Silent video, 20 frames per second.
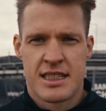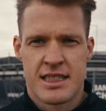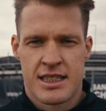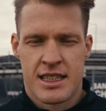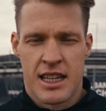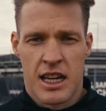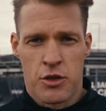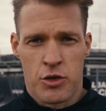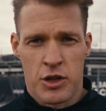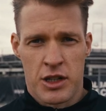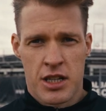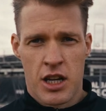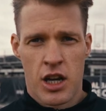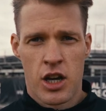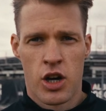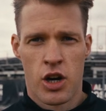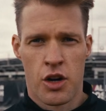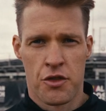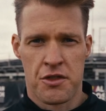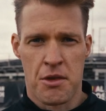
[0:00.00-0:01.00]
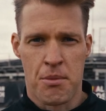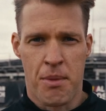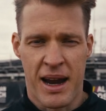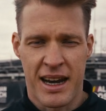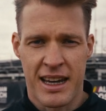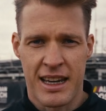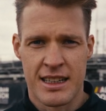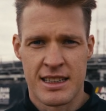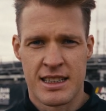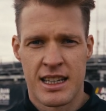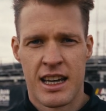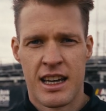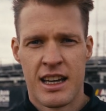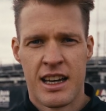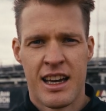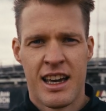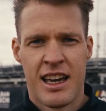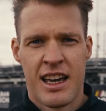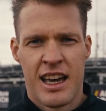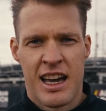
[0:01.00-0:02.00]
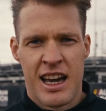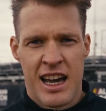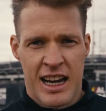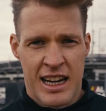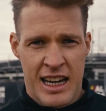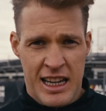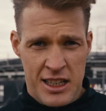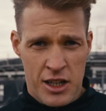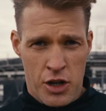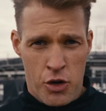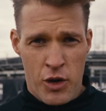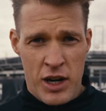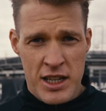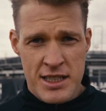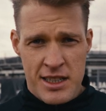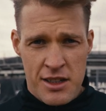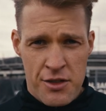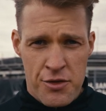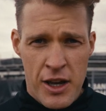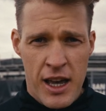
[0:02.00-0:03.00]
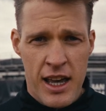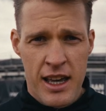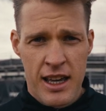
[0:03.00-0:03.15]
secret of the backhand, get aggressive.